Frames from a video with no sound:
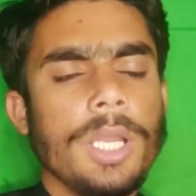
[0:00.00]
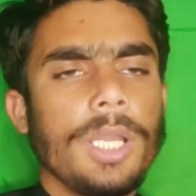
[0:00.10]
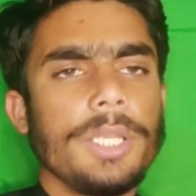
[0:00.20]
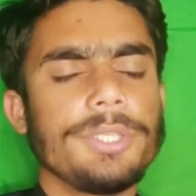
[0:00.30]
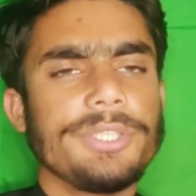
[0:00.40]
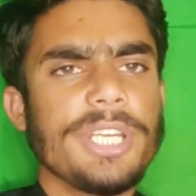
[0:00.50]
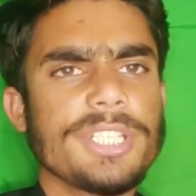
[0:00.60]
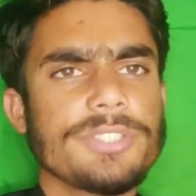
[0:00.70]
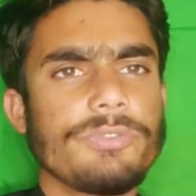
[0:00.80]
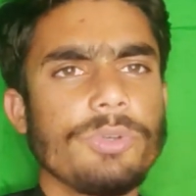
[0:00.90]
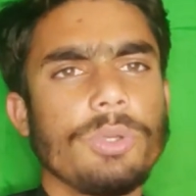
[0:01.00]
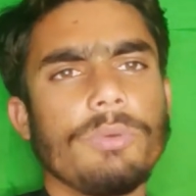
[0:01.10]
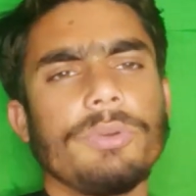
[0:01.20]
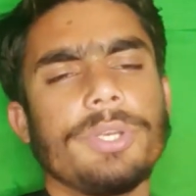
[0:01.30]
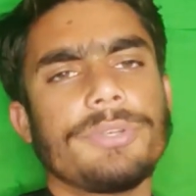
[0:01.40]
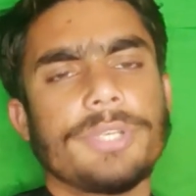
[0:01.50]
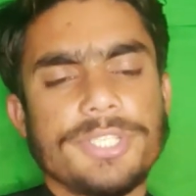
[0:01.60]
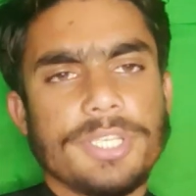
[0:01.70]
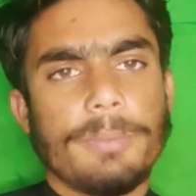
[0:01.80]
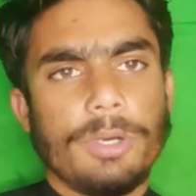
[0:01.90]
In the next video we
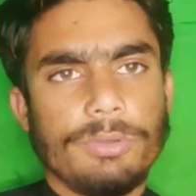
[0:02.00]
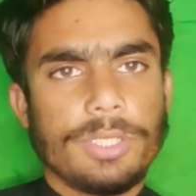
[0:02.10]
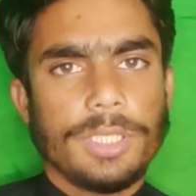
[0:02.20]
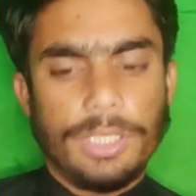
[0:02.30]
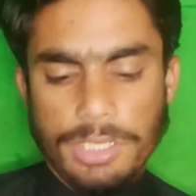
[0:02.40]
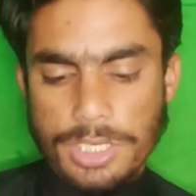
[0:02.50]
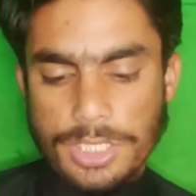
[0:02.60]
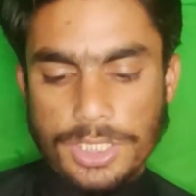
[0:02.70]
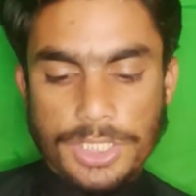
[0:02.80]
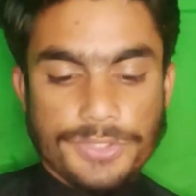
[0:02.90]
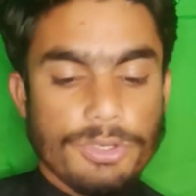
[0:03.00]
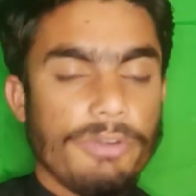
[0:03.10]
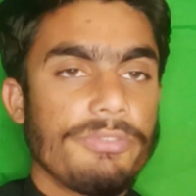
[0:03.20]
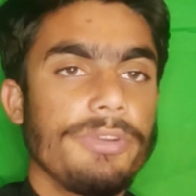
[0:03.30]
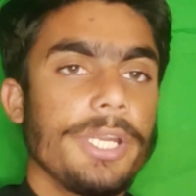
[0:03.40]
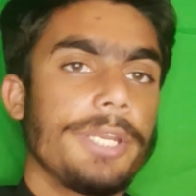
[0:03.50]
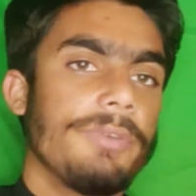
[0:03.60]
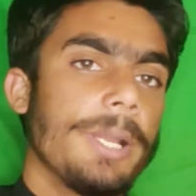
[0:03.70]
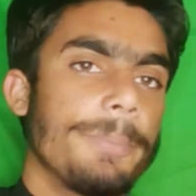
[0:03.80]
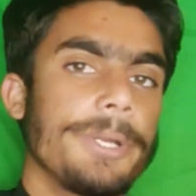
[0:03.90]
discuss about software
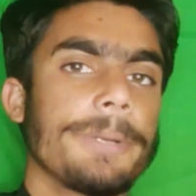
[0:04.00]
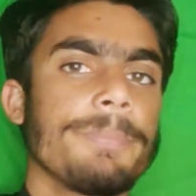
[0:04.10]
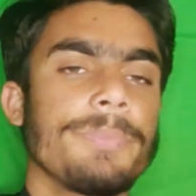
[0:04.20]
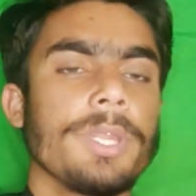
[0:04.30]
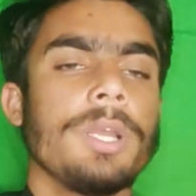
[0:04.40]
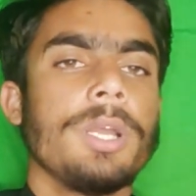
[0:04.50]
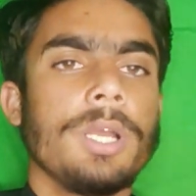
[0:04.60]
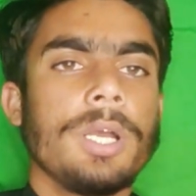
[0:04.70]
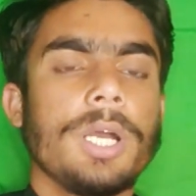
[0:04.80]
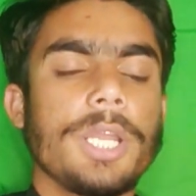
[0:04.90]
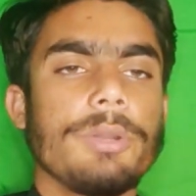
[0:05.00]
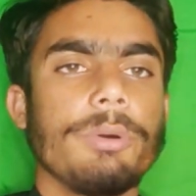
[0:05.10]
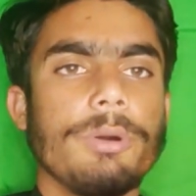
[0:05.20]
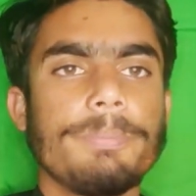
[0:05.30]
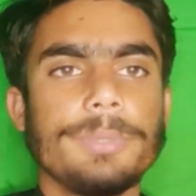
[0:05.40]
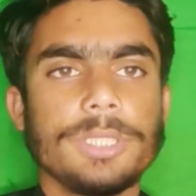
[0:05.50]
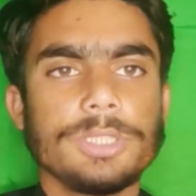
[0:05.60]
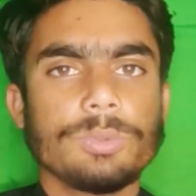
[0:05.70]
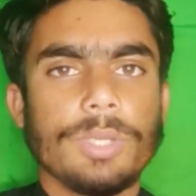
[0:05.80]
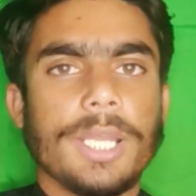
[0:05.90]
developer. I hope
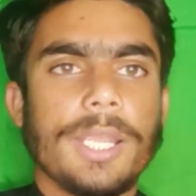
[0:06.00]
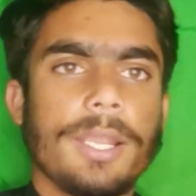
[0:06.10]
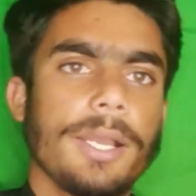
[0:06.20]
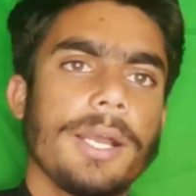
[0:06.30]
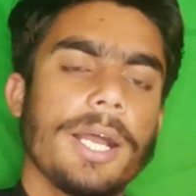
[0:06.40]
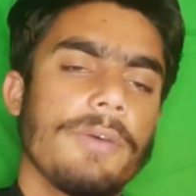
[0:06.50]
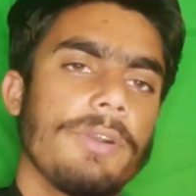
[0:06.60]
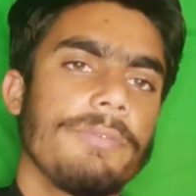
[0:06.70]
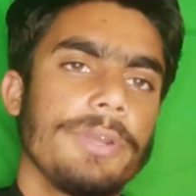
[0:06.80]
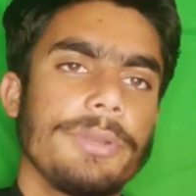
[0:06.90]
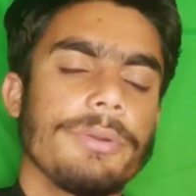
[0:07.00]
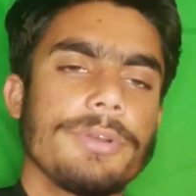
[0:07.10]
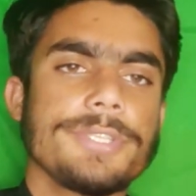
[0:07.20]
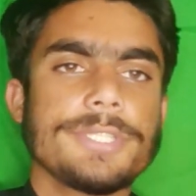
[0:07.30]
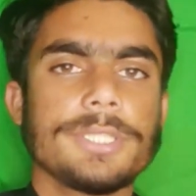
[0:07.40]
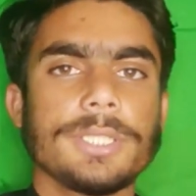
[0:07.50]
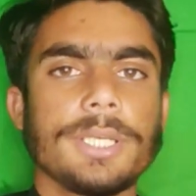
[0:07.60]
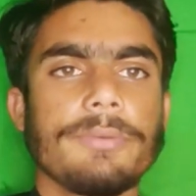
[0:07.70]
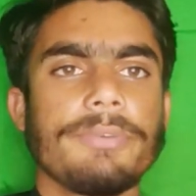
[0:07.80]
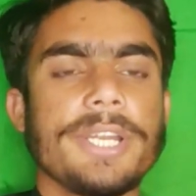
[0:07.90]
you like our videos,
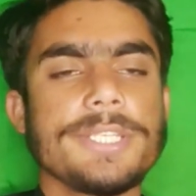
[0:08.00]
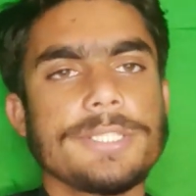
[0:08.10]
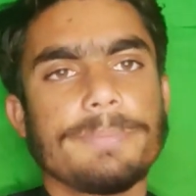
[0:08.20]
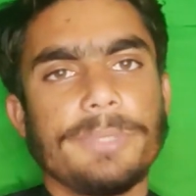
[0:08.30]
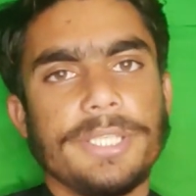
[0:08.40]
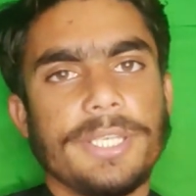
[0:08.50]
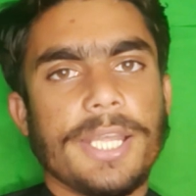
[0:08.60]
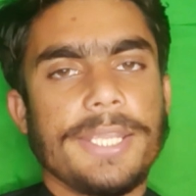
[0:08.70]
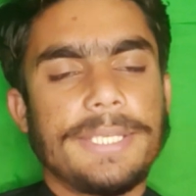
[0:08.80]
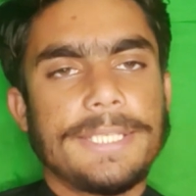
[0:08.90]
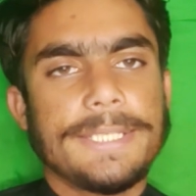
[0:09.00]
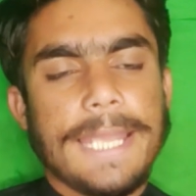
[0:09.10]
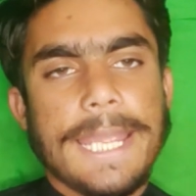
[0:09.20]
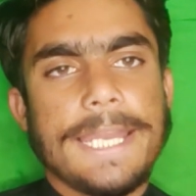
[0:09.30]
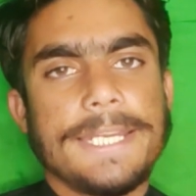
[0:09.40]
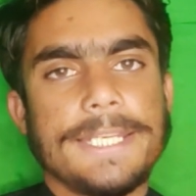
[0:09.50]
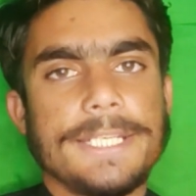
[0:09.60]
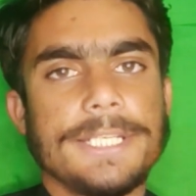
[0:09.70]
friends. Please like and